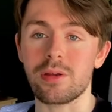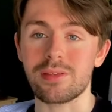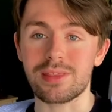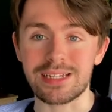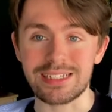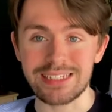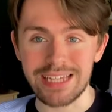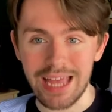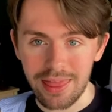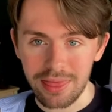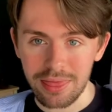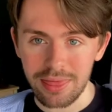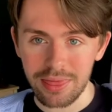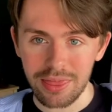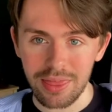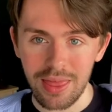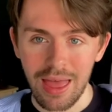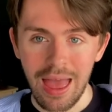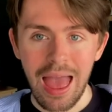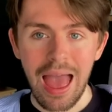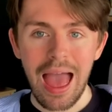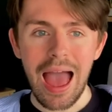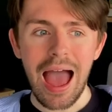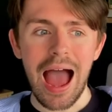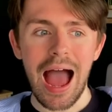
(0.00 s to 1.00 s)
the 10th,
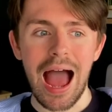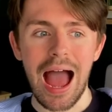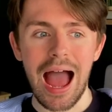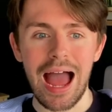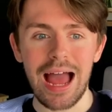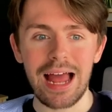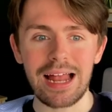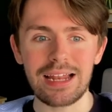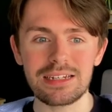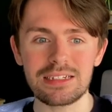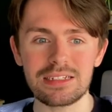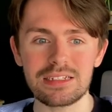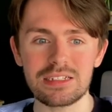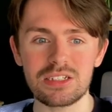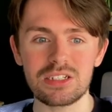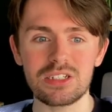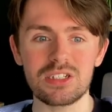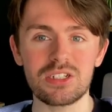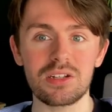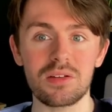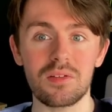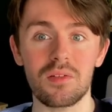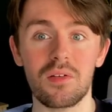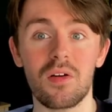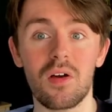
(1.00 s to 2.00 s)

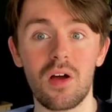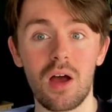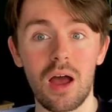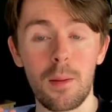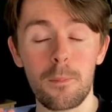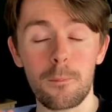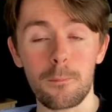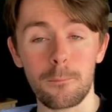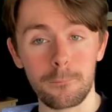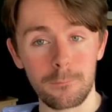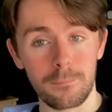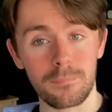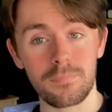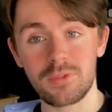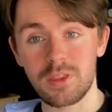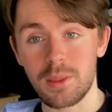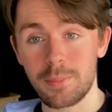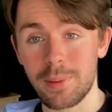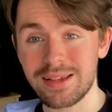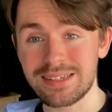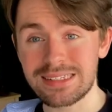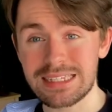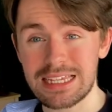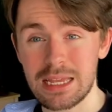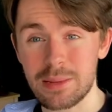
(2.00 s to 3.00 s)
and the
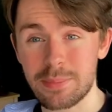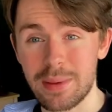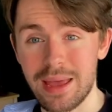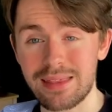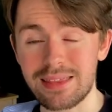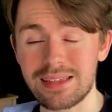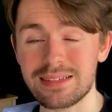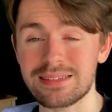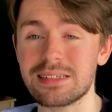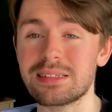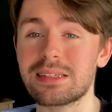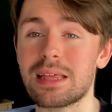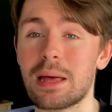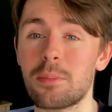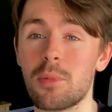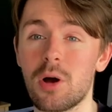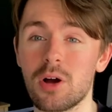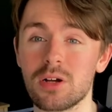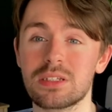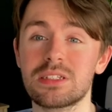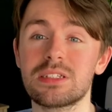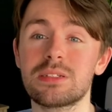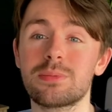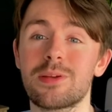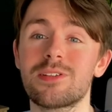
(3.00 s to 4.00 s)
best thing about this is that
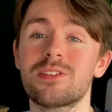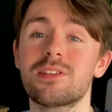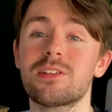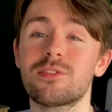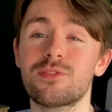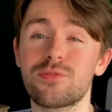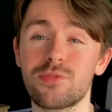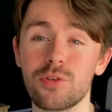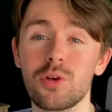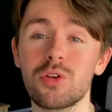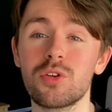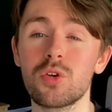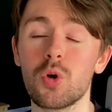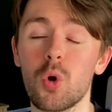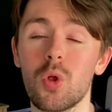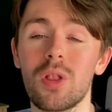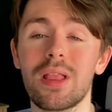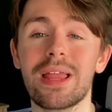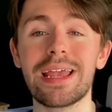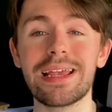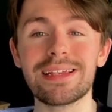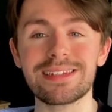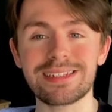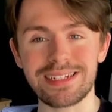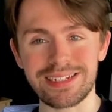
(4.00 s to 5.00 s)
Marks & Spencer's food hall
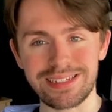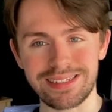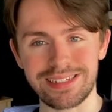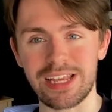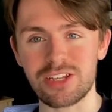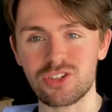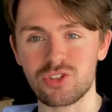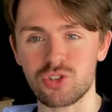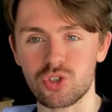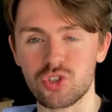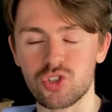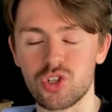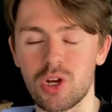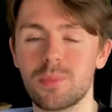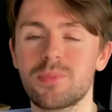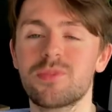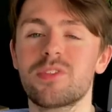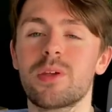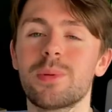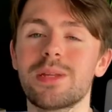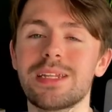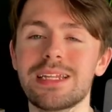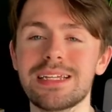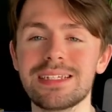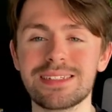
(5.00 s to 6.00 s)
is an essential shop, so
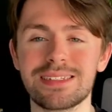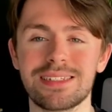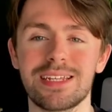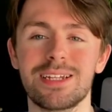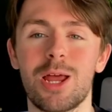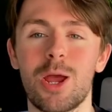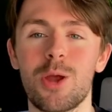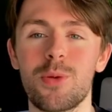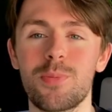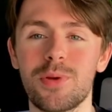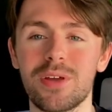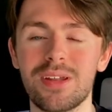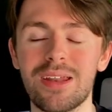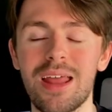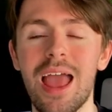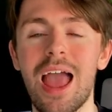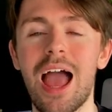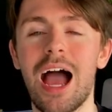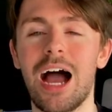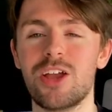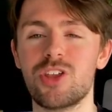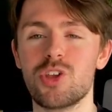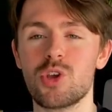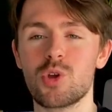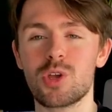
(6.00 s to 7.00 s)
it is still open
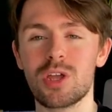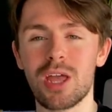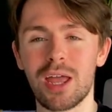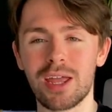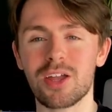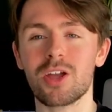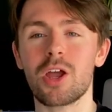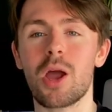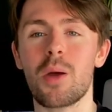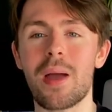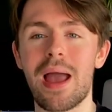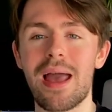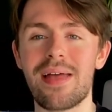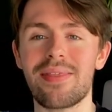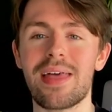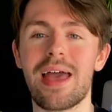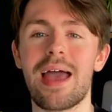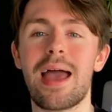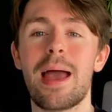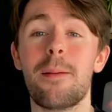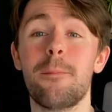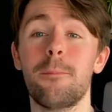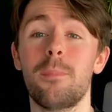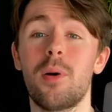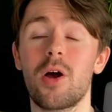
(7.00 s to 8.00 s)
and you can go out there
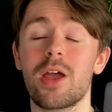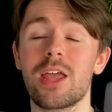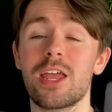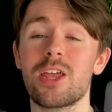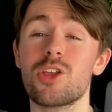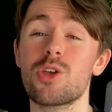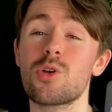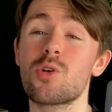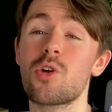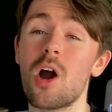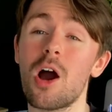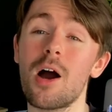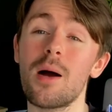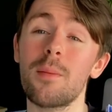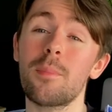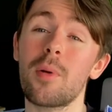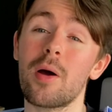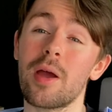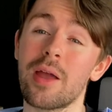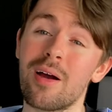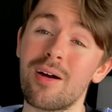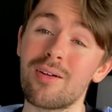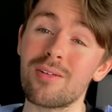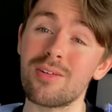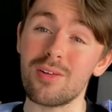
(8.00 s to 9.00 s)
and buy it. You can't buy
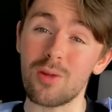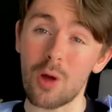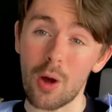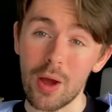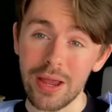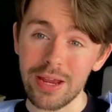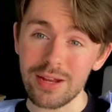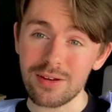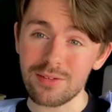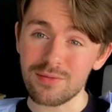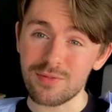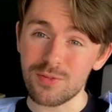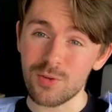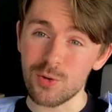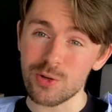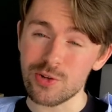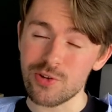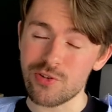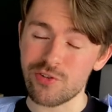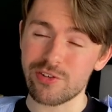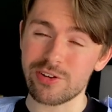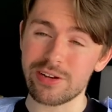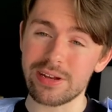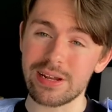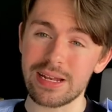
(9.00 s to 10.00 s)
it online,
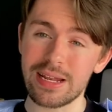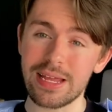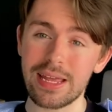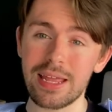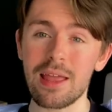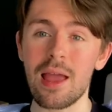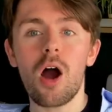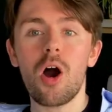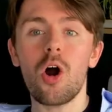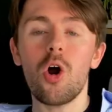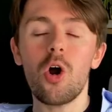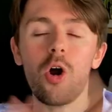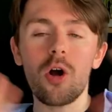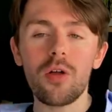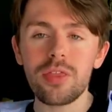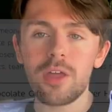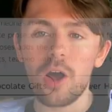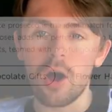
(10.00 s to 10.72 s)
unfortunately. Other